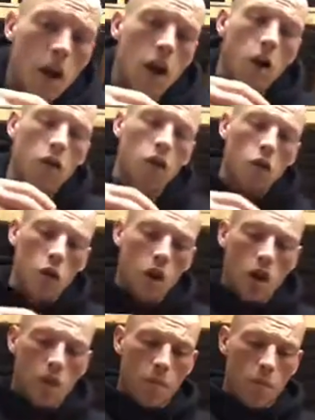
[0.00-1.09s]
I'll do
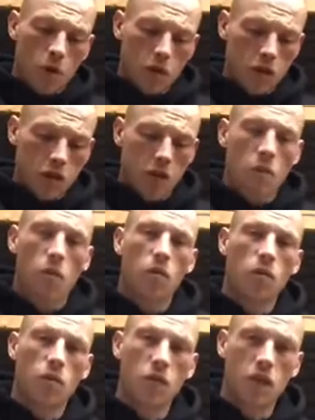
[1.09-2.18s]
obviously some
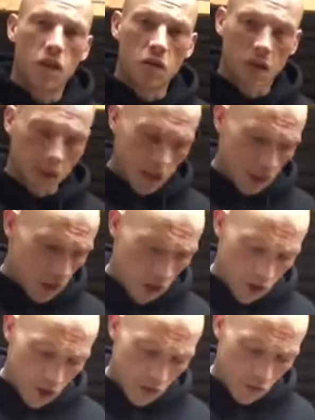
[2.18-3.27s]
on the D-rigs that I
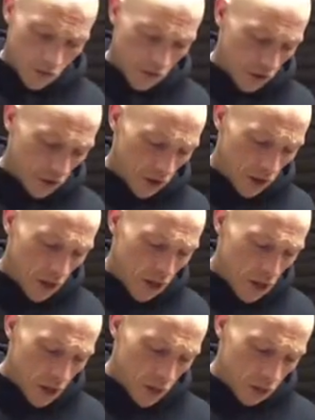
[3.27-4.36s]
tie and for things like that.
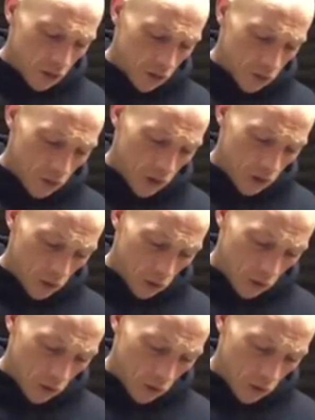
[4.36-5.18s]
But trust me, I'm not a